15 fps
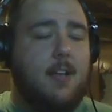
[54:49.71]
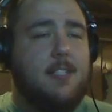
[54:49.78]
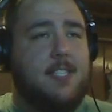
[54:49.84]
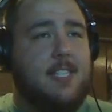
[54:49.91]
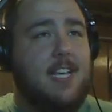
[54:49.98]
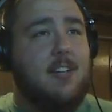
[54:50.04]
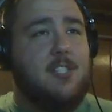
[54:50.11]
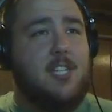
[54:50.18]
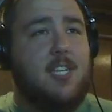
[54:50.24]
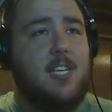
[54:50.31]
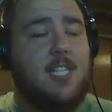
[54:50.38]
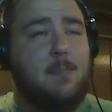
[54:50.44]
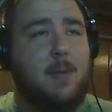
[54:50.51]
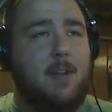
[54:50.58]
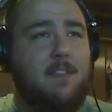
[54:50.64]
CLG
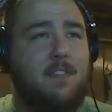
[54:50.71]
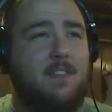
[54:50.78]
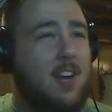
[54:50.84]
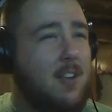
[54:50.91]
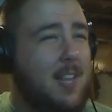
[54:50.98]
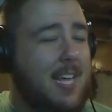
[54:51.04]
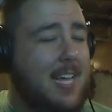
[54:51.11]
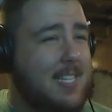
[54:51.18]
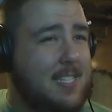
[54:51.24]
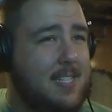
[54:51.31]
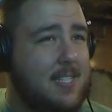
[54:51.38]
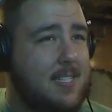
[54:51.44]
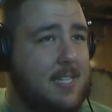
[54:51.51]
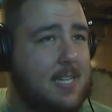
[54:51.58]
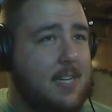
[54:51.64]
has been fairly
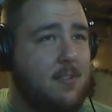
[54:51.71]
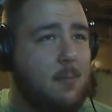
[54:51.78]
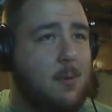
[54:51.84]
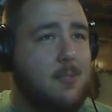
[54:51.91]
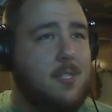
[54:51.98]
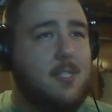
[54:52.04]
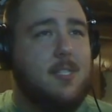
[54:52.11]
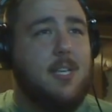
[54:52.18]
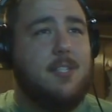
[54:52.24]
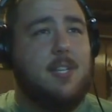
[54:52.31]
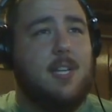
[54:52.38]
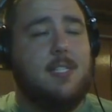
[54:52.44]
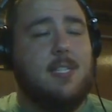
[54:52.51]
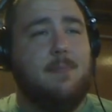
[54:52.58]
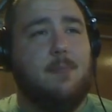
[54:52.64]
consistent for most of the
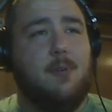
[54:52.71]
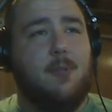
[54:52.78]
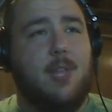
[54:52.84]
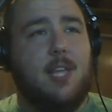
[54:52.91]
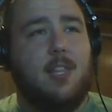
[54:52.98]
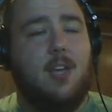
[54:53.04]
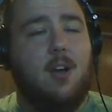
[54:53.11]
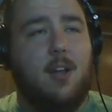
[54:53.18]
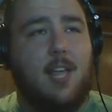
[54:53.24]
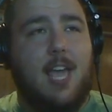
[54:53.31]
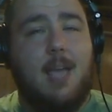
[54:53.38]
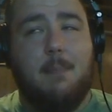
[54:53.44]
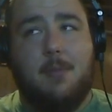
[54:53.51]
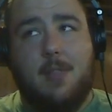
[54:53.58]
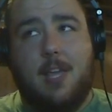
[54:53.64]
season, except for like the odd
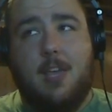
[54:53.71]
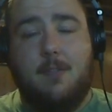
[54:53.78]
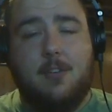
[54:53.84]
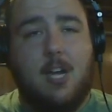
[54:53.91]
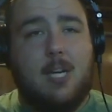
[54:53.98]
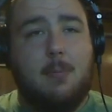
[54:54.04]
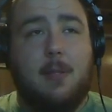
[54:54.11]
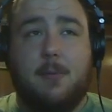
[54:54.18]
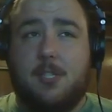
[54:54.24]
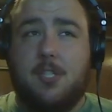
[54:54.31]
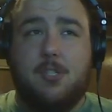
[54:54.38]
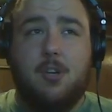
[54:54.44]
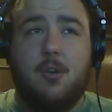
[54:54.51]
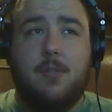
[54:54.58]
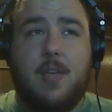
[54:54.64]
game, like you've talked about, which
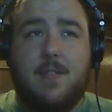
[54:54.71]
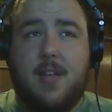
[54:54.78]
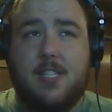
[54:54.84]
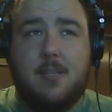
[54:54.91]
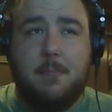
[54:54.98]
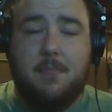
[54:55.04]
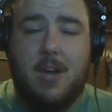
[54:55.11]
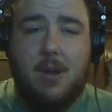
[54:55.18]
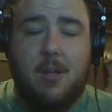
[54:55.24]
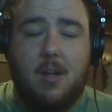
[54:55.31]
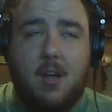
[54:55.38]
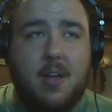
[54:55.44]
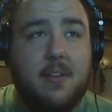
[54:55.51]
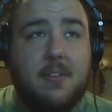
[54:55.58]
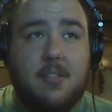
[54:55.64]
is true. They've had some very
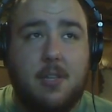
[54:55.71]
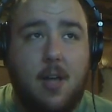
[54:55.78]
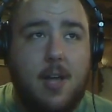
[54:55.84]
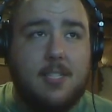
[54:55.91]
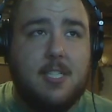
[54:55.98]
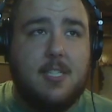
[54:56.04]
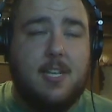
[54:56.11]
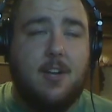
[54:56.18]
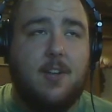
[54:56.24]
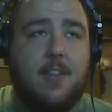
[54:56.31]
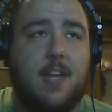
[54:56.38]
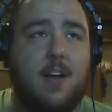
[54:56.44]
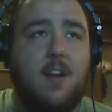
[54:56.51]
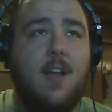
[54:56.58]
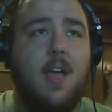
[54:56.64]
odd losses here
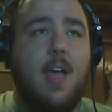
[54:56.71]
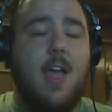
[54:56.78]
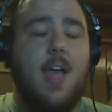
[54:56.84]
and there.